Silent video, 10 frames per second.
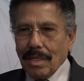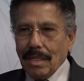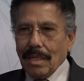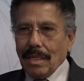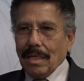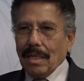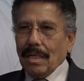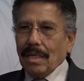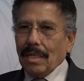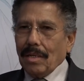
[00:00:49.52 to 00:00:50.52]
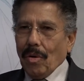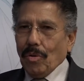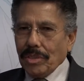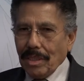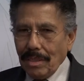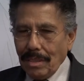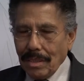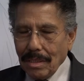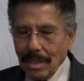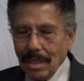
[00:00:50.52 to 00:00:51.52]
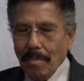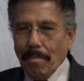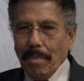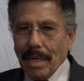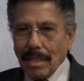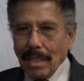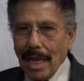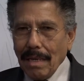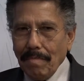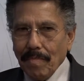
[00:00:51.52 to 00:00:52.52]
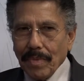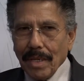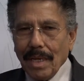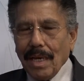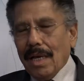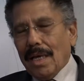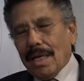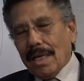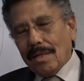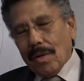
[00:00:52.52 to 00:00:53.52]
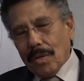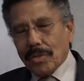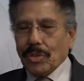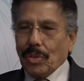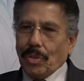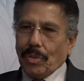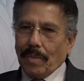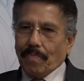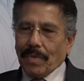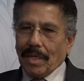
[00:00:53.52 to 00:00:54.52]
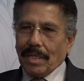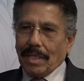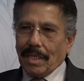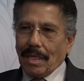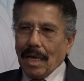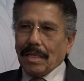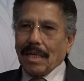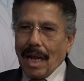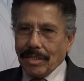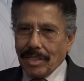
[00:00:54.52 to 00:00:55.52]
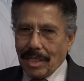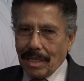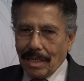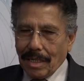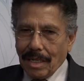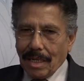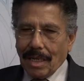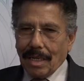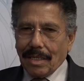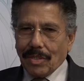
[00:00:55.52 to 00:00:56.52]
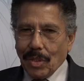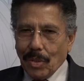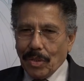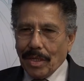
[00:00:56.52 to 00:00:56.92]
the ocean, maritime, and also in the agriculture. So